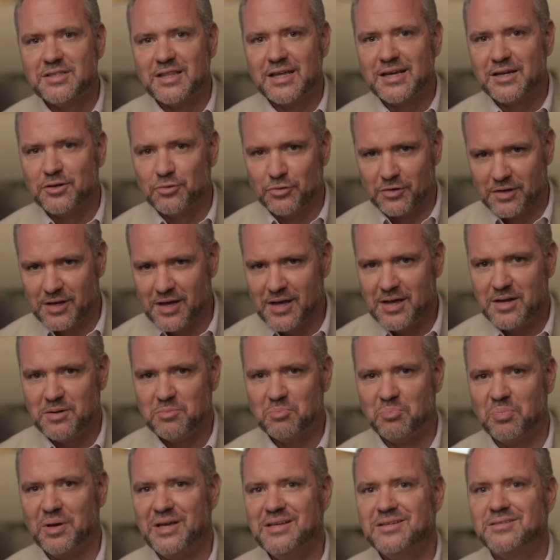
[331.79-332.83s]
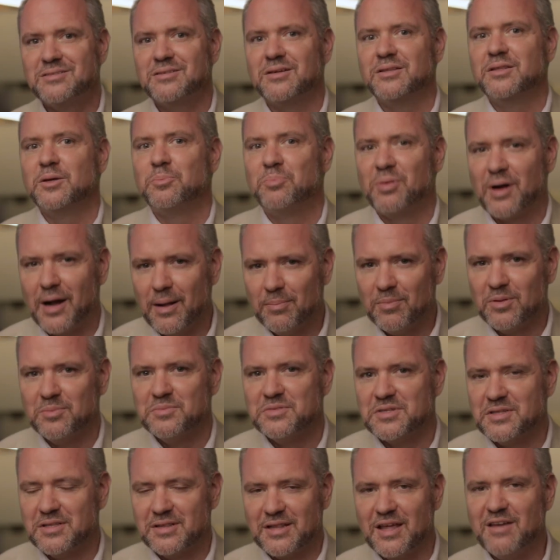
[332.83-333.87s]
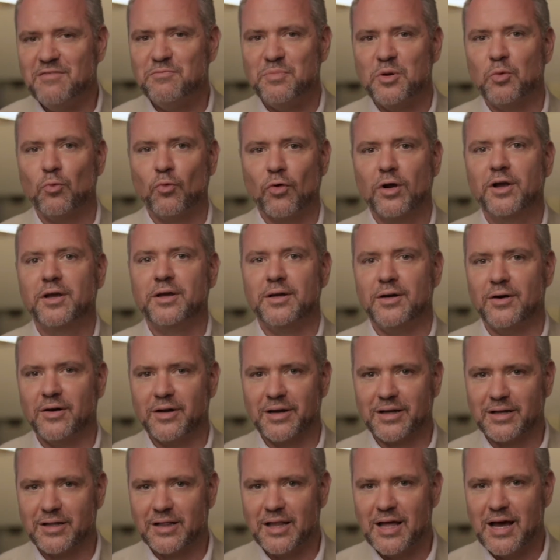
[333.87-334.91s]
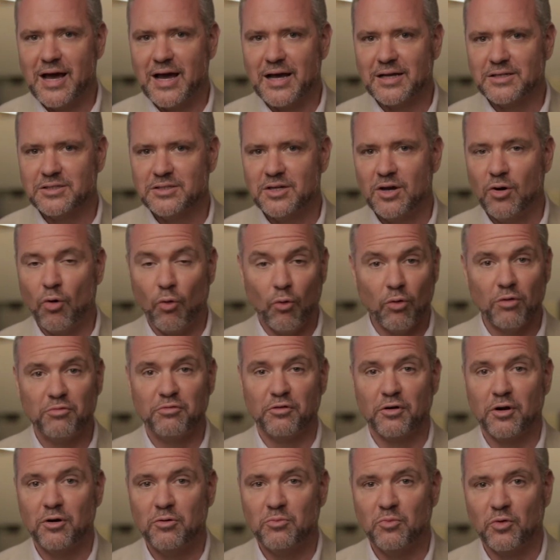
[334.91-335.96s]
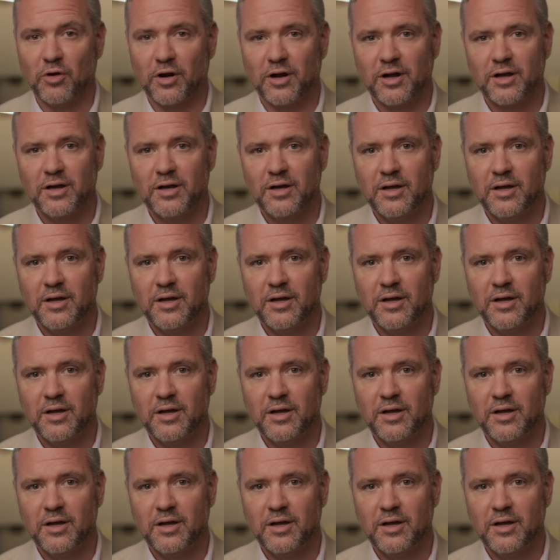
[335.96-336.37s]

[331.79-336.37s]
they create based on the problems that they've been working on in class or for homework.